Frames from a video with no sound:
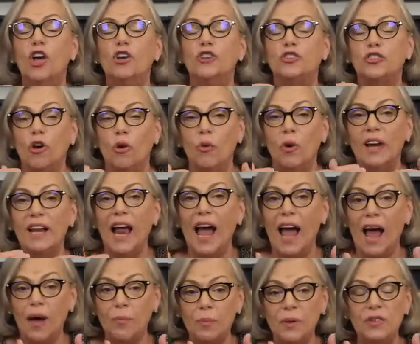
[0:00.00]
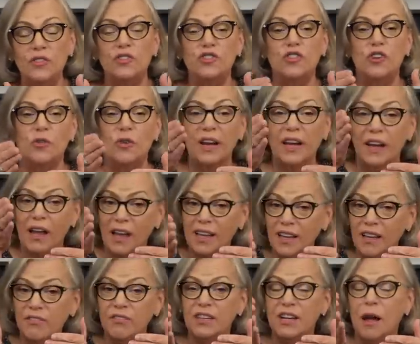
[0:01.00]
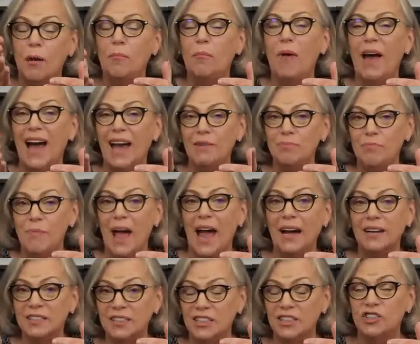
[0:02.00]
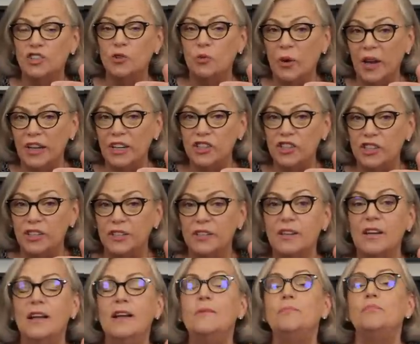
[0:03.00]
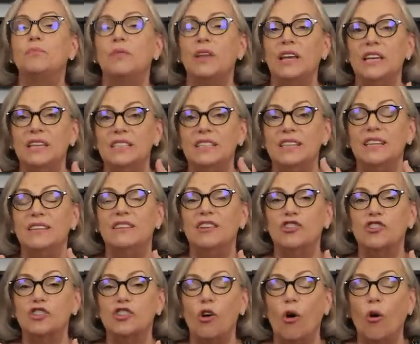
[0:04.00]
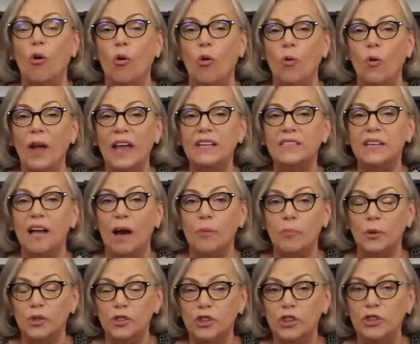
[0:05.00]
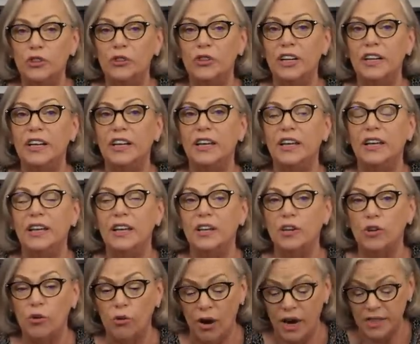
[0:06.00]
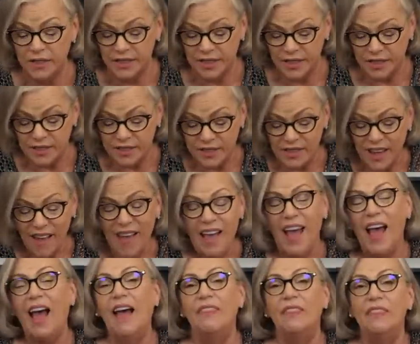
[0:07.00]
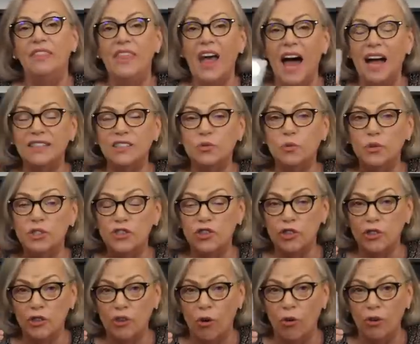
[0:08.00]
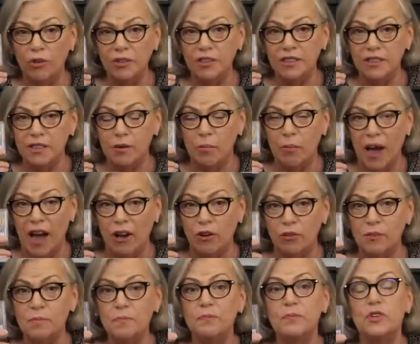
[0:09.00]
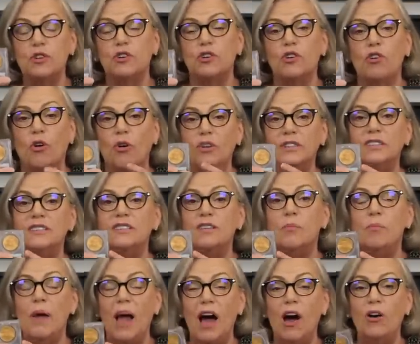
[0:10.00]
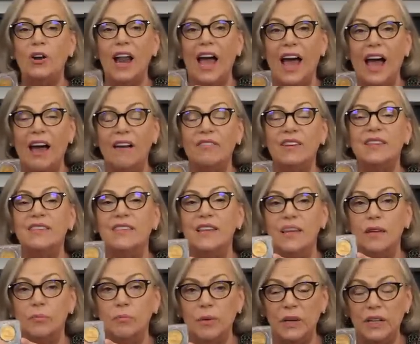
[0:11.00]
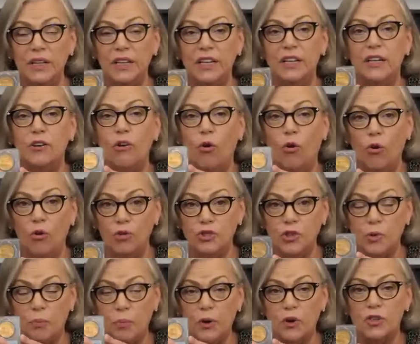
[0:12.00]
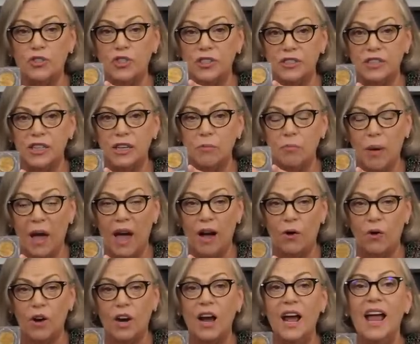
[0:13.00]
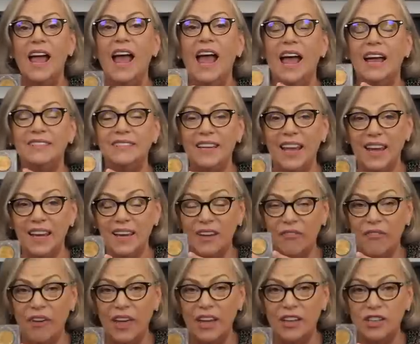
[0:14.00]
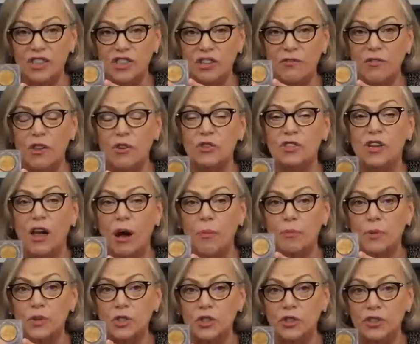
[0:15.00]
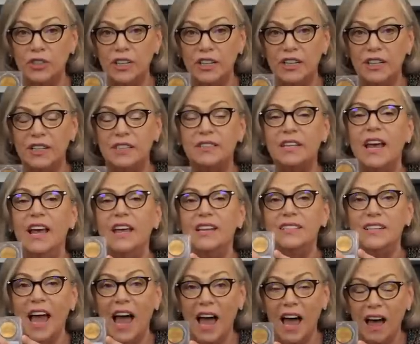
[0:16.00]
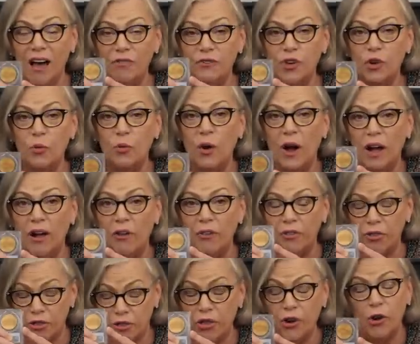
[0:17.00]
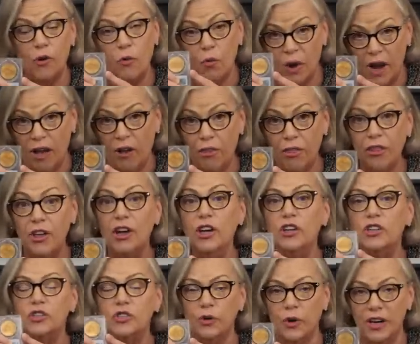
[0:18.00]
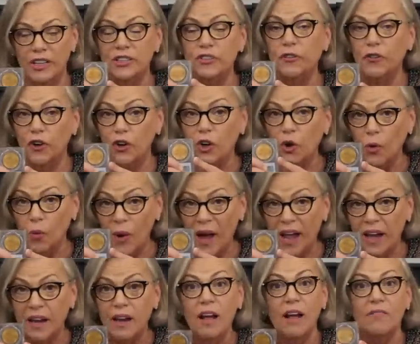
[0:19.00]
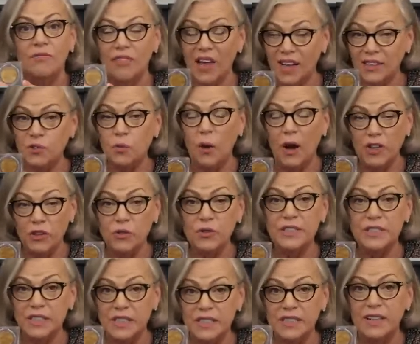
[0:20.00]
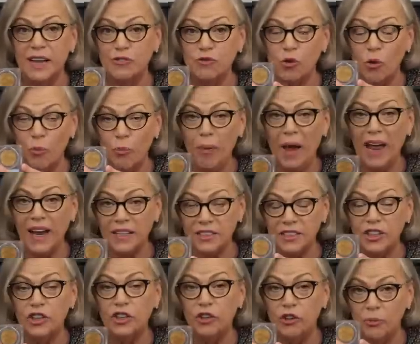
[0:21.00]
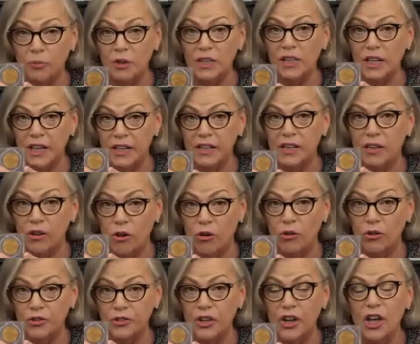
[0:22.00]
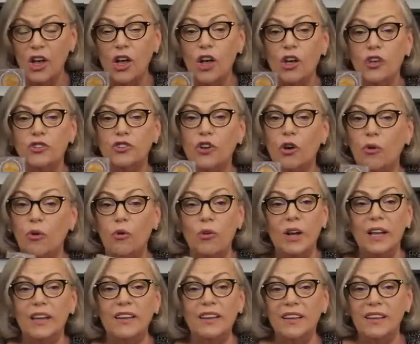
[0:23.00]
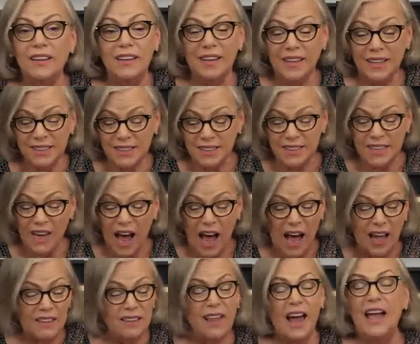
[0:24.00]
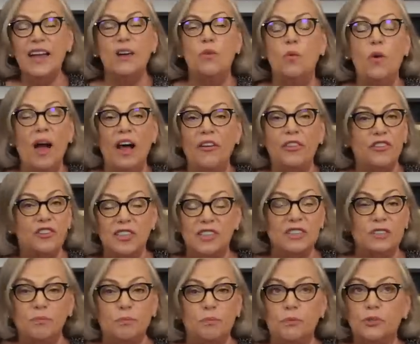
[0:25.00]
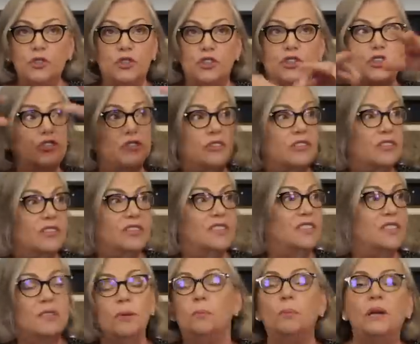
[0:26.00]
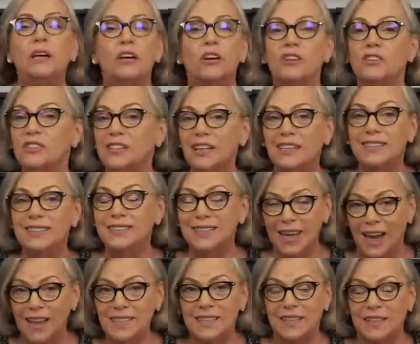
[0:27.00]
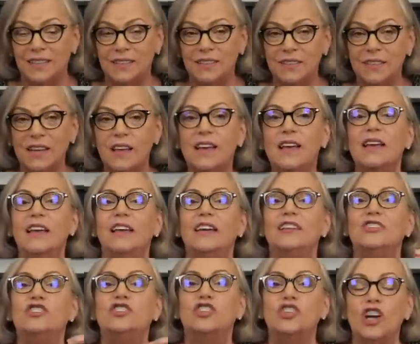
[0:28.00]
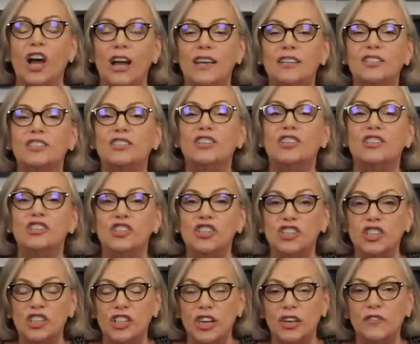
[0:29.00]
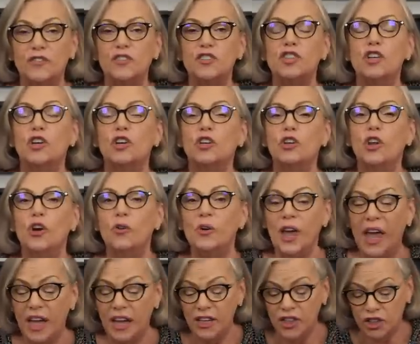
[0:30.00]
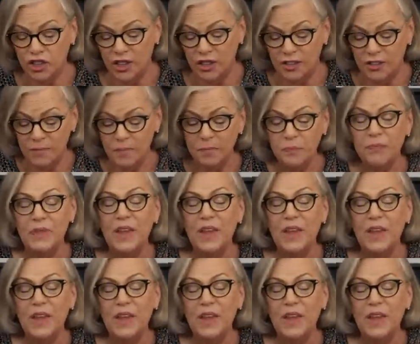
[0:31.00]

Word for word: So what happens during even a Mad Max situation is that there's always opportunity in crisis, and that's what your gold is about. Your gold is about having the ability to hold your purchasing power and take advantage of those opportunities to have your wealth, their wealth transfer your way. That's why you see central banks accumulating gold. So it's not like wealth just disappears. It doesn't. It just shifts location.